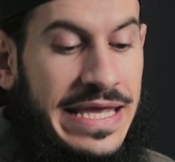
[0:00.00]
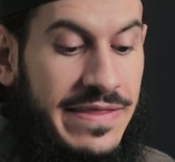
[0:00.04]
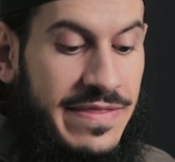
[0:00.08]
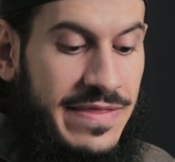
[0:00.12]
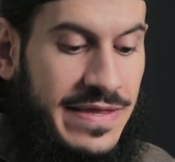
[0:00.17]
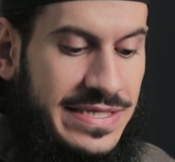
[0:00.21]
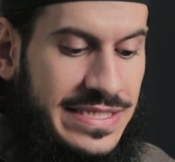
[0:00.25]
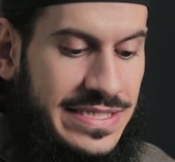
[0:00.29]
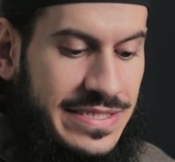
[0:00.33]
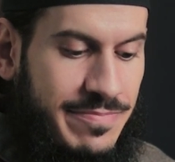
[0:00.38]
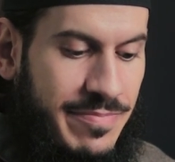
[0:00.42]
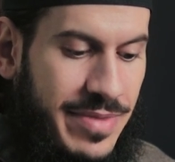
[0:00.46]

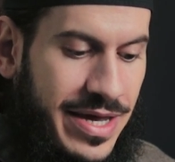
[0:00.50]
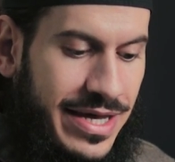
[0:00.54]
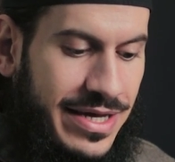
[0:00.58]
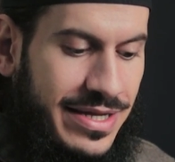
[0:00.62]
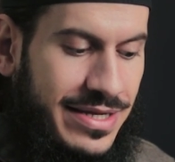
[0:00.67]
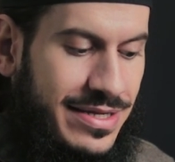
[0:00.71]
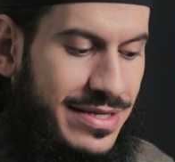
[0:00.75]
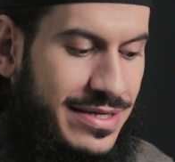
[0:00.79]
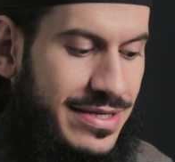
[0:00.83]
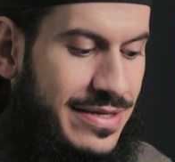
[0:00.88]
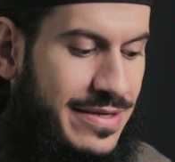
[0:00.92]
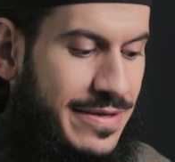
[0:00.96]
This
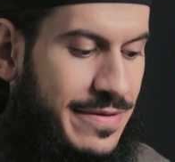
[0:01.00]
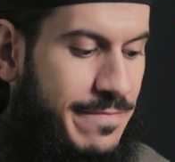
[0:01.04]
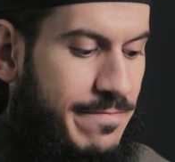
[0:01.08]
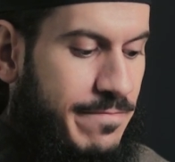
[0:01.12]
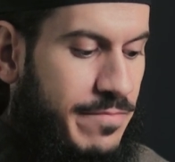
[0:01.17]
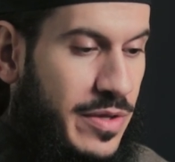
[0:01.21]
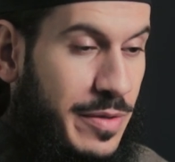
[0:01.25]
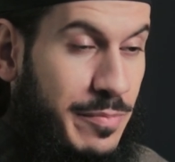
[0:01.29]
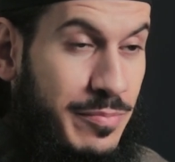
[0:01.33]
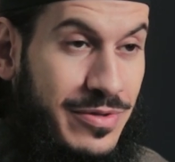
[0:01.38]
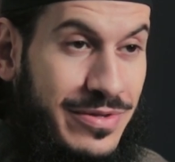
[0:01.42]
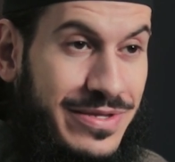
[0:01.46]
man,
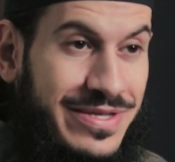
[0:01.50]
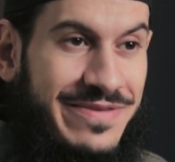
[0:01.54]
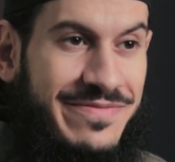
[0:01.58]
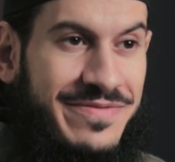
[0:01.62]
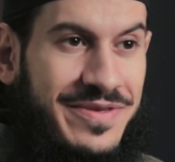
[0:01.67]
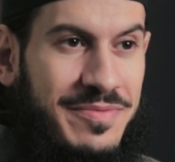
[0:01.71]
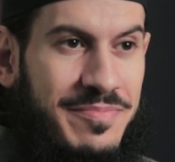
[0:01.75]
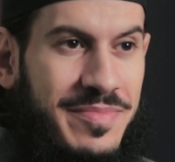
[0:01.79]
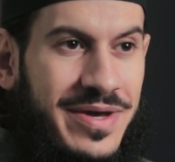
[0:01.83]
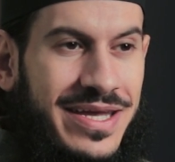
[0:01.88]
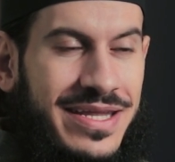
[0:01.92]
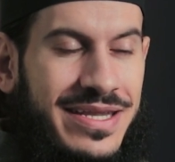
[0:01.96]
the
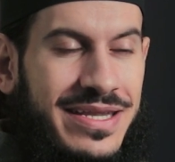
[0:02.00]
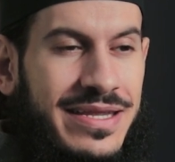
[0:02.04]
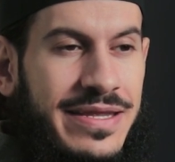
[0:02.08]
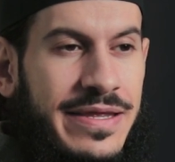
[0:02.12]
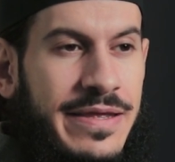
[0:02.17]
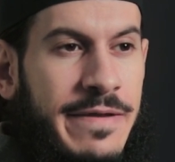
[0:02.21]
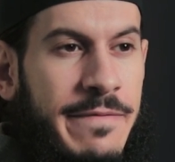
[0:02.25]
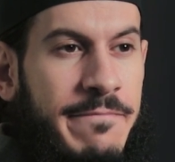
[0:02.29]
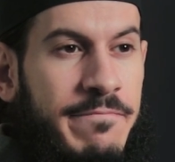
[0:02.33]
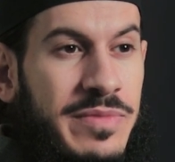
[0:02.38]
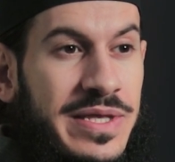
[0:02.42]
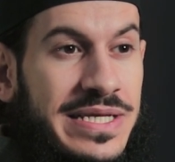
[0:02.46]
believing
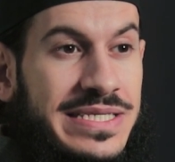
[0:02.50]
man,